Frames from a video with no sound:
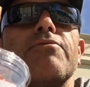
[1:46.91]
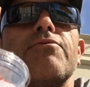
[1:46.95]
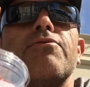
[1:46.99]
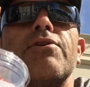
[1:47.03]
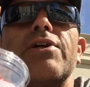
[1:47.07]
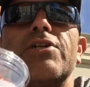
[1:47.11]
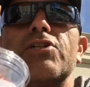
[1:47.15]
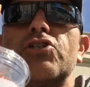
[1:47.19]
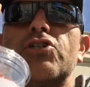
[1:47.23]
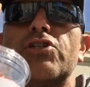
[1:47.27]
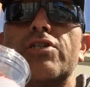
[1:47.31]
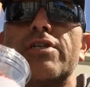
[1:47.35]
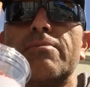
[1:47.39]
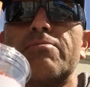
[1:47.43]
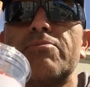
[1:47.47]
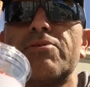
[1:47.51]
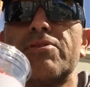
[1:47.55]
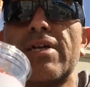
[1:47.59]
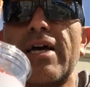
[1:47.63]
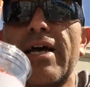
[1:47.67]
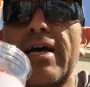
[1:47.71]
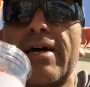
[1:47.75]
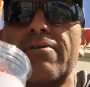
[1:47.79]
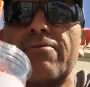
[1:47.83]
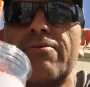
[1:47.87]
French dip
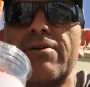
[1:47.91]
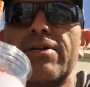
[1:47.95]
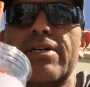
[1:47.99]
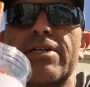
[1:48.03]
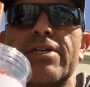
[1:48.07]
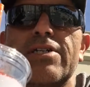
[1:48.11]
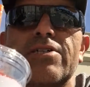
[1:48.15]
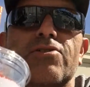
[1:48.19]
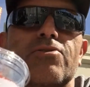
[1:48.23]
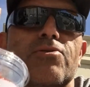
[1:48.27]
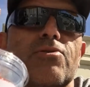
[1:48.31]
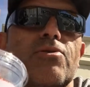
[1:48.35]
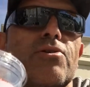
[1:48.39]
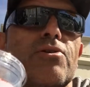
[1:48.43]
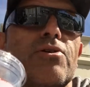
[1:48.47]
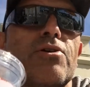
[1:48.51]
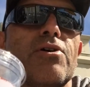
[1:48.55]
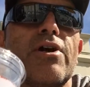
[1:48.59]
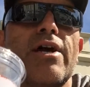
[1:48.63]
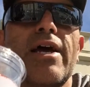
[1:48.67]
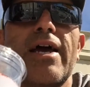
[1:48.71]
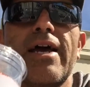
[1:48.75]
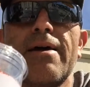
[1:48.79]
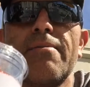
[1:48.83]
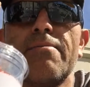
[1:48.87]
sandwich
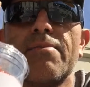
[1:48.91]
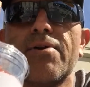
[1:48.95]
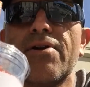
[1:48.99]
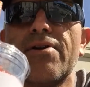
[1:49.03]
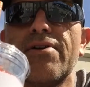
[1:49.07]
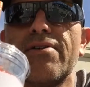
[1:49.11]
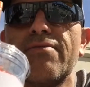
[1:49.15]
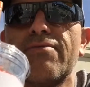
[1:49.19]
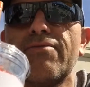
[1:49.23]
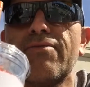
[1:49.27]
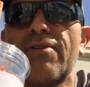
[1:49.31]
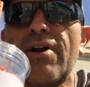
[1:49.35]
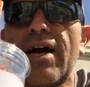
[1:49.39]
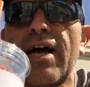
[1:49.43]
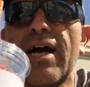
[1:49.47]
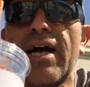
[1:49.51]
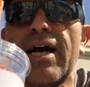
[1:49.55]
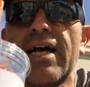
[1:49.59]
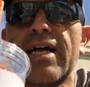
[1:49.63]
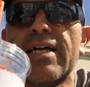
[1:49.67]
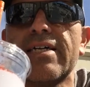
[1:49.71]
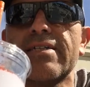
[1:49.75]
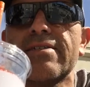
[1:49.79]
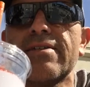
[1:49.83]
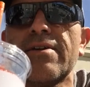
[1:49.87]
or a hamburger and
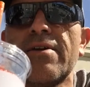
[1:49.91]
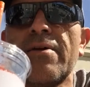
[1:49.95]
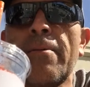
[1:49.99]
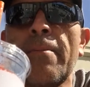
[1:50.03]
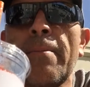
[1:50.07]
fries